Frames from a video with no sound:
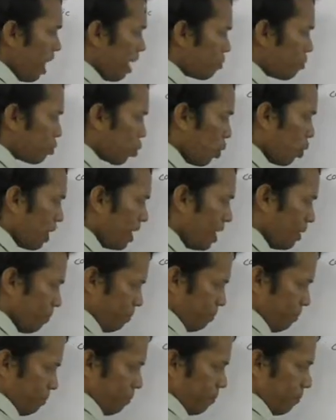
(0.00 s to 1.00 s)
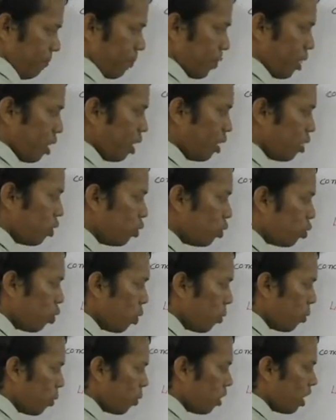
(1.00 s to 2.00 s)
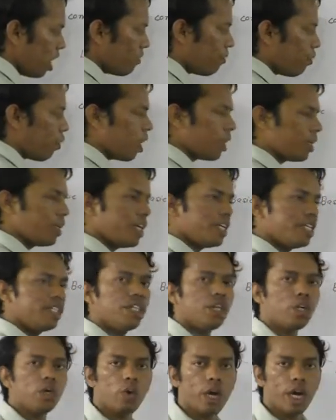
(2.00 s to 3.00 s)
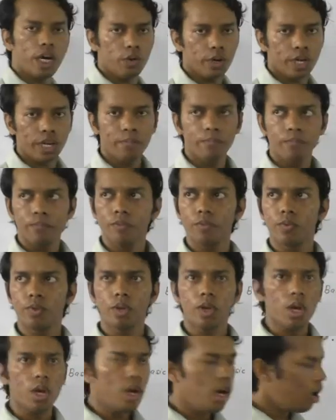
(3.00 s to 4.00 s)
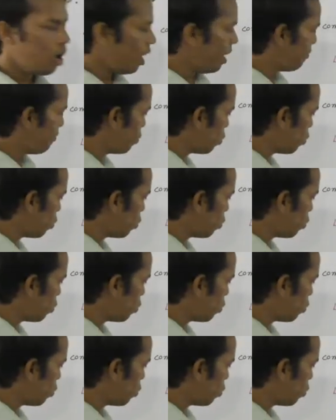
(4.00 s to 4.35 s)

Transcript: of sodium, 2 mole of water is required. Okay. If 2